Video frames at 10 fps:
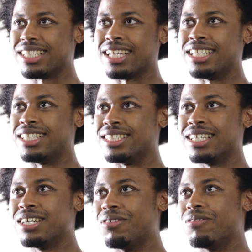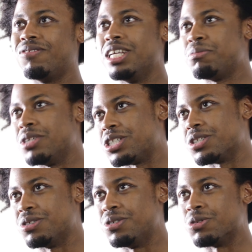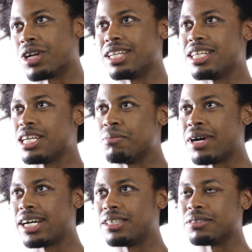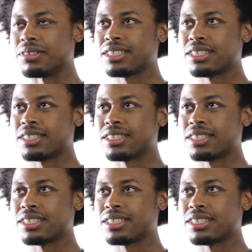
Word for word: And then flipping shoes when I did buy them,